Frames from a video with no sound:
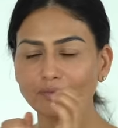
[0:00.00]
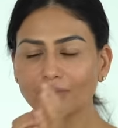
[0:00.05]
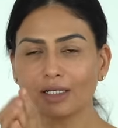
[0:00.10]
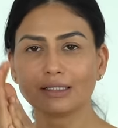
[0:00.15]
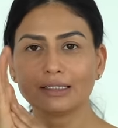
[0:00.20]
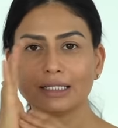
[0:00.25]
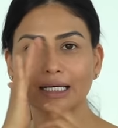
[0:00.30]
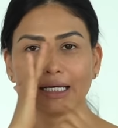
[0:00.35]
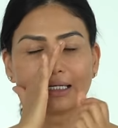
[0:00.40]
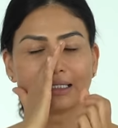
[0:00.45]

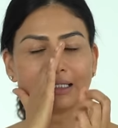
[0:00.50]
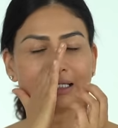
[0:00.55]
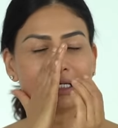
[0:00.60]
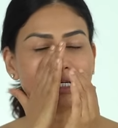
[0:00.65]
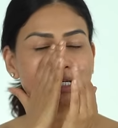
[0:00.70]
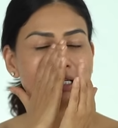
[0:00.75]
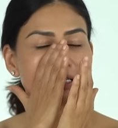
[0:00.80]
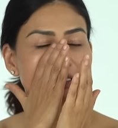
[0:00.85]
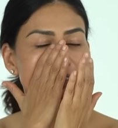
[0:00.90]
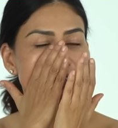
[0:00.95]
Then
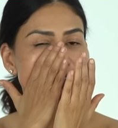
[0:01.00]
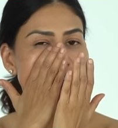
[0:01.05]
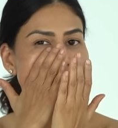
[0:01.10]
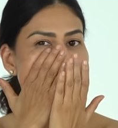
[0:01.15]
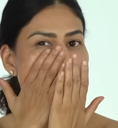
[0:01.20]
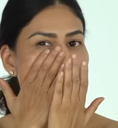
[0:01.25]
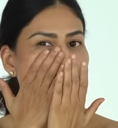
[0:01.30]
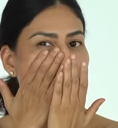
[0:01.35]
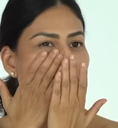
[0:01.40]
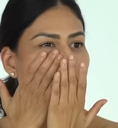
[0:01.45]

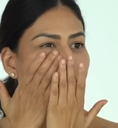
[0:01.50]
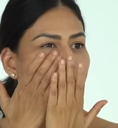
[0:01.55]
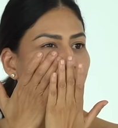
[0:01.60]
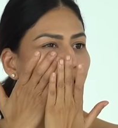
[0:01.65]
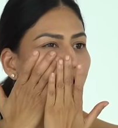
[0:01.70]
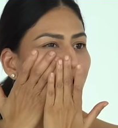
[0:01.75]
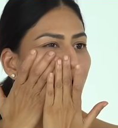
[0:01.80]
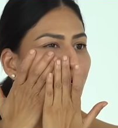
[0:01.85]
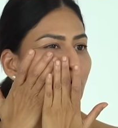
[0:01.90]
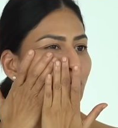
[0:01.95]
just work
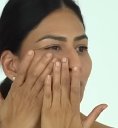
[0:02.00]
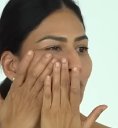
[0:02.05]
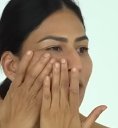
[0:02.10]
on